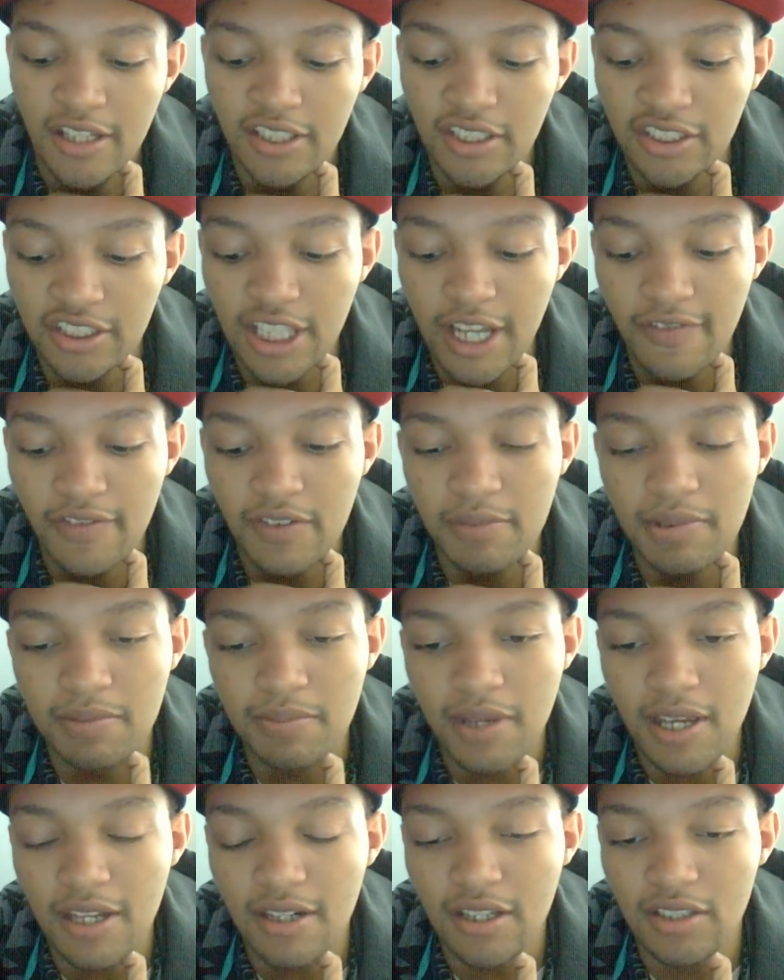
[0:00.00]
Since
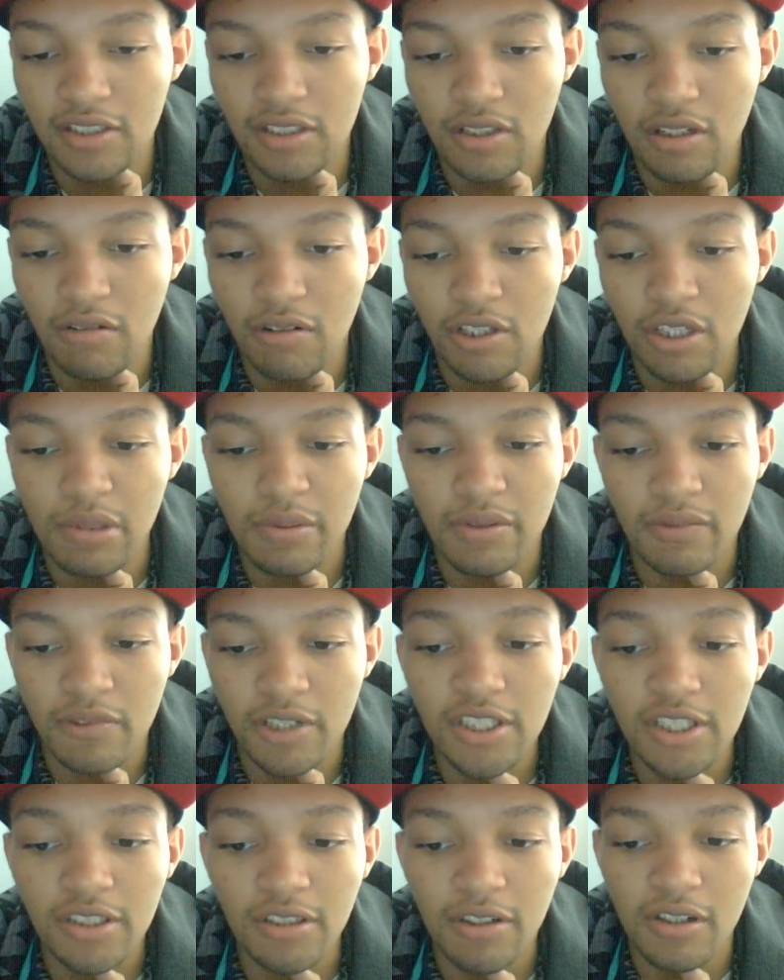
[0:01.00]
Stephanie McMahon doesn't know what Human
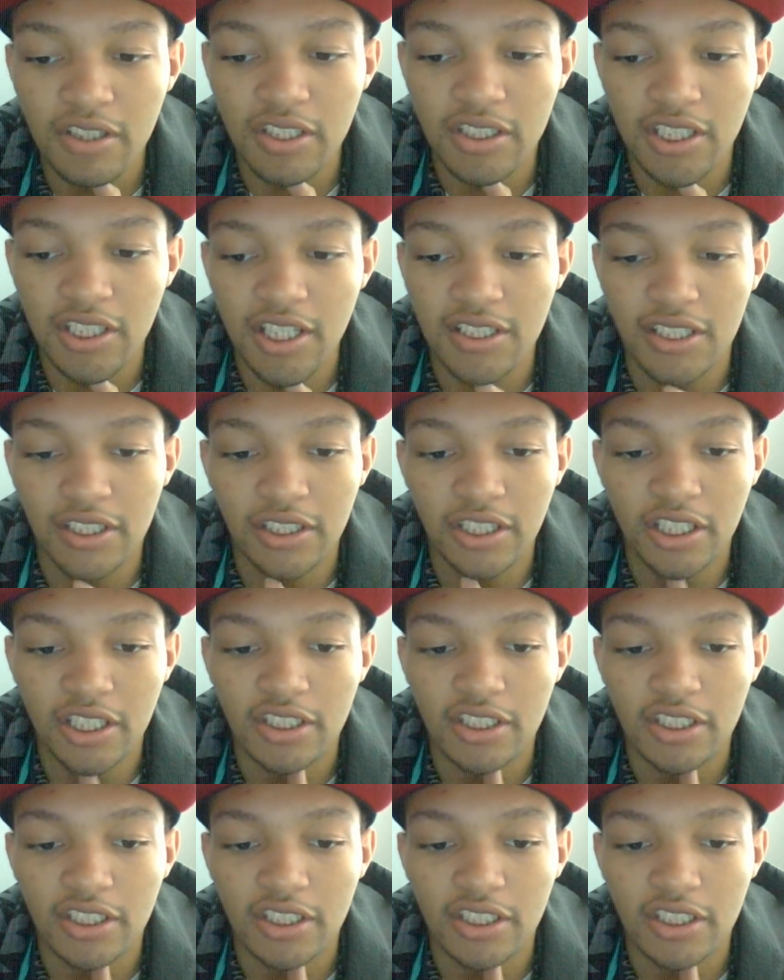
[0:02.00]
Resources is and